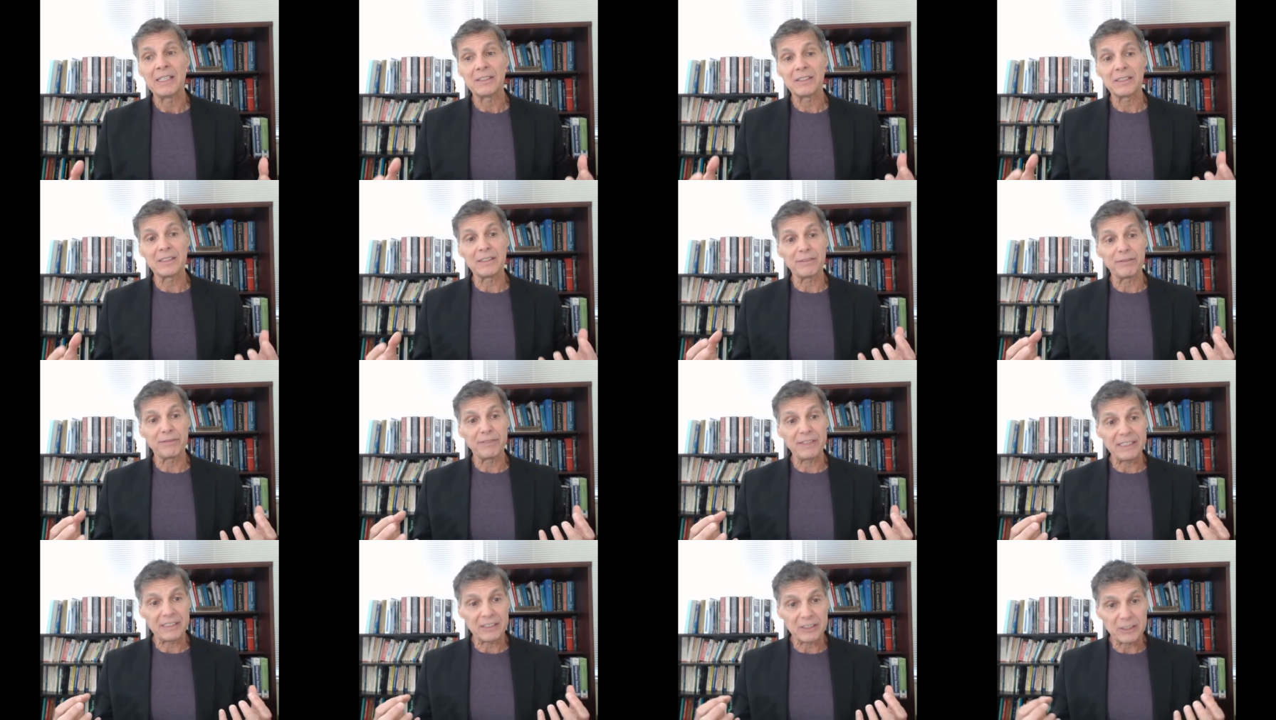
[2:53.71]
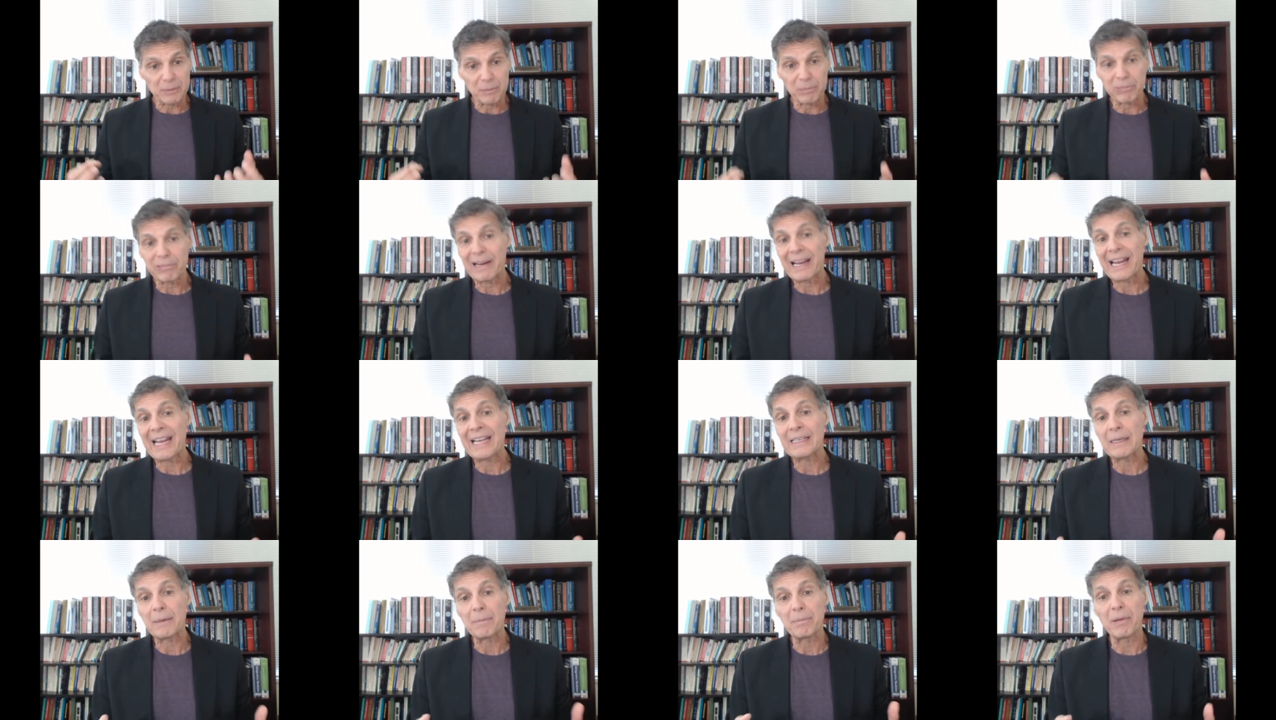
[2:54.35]
to the fetus
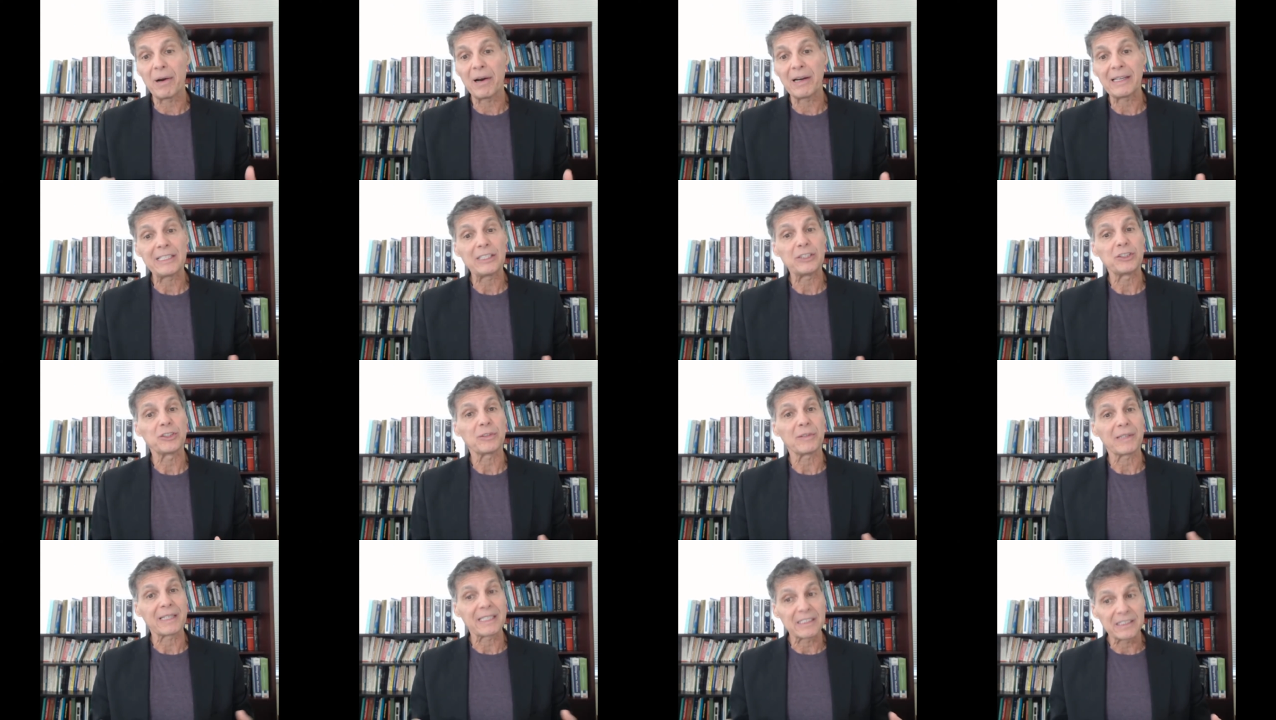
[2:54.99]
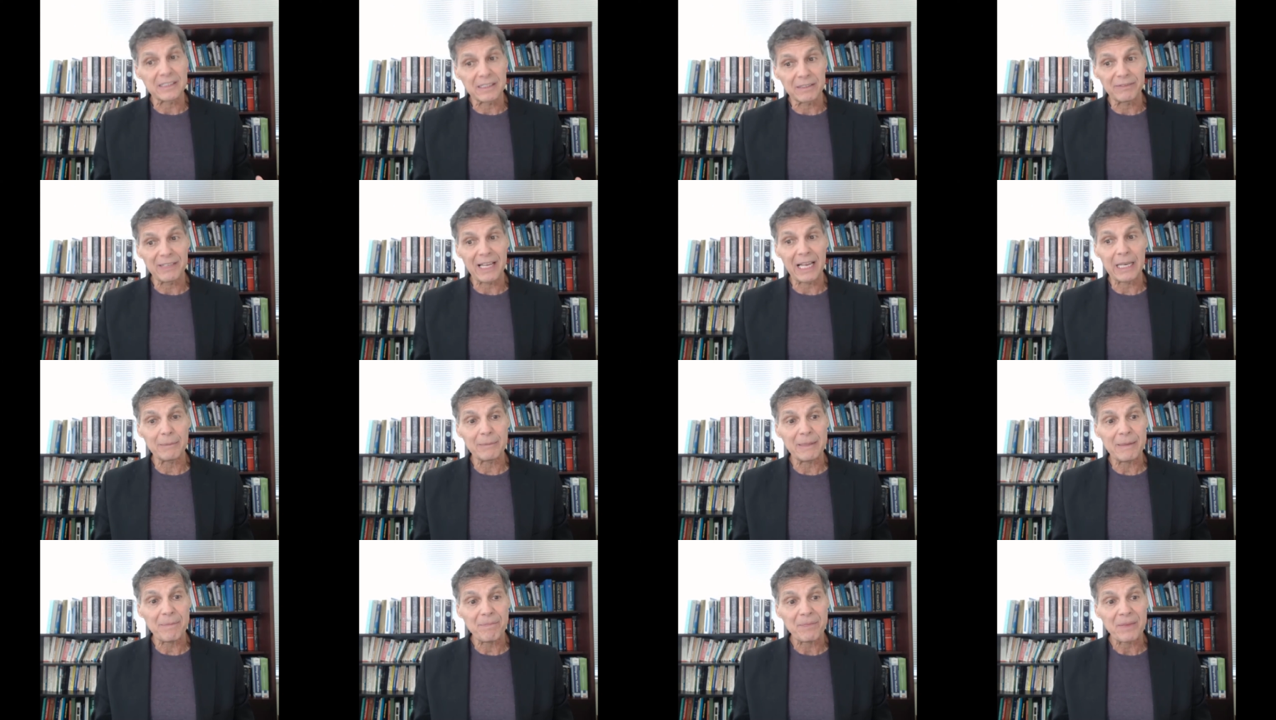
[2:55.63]
brain and body during its
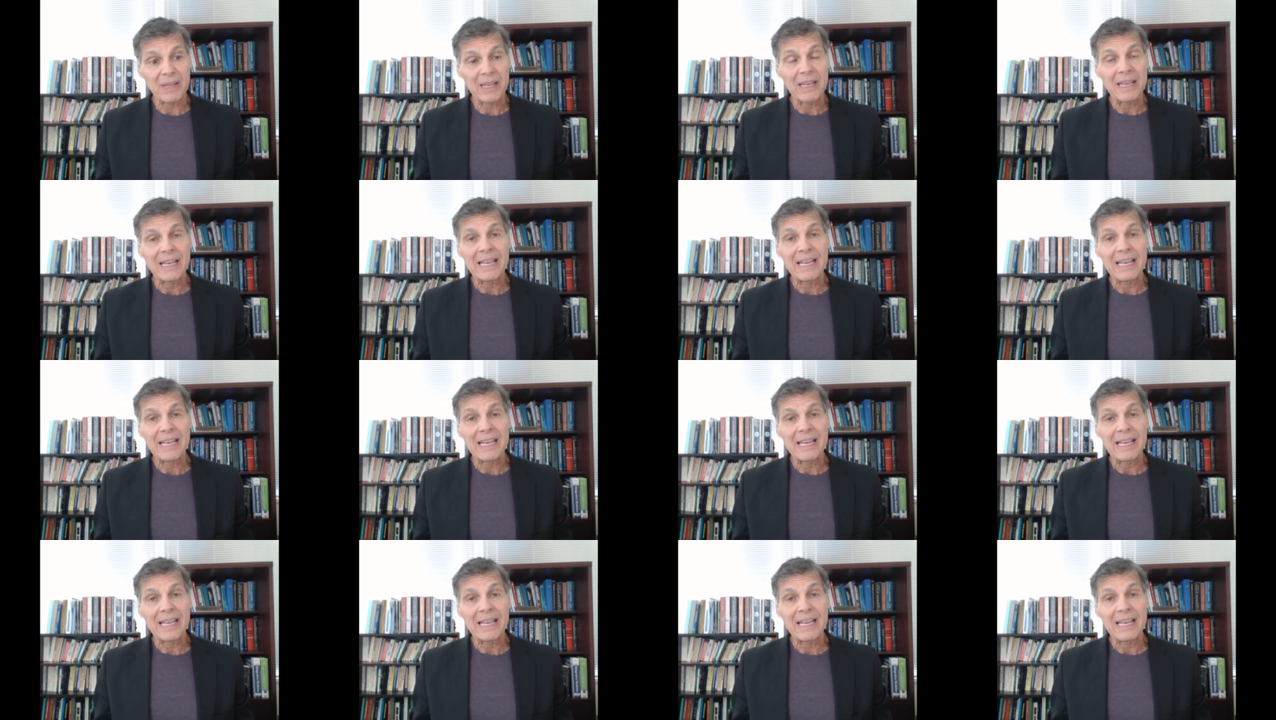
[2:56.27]
development.